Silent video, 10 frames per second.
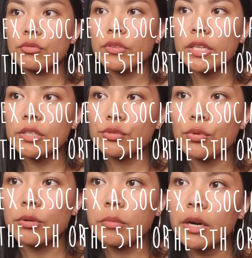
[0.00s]
Venus
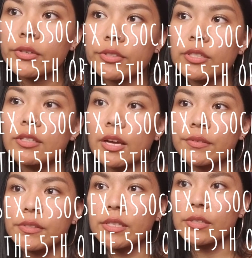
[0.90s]
or Mars, since
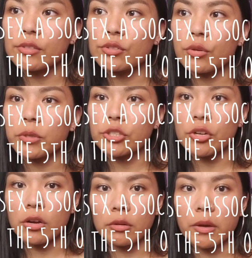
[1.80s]
I've seen so much
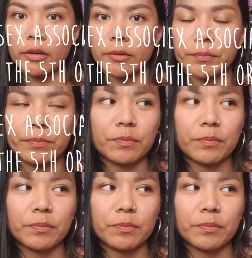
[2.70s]
talk about it.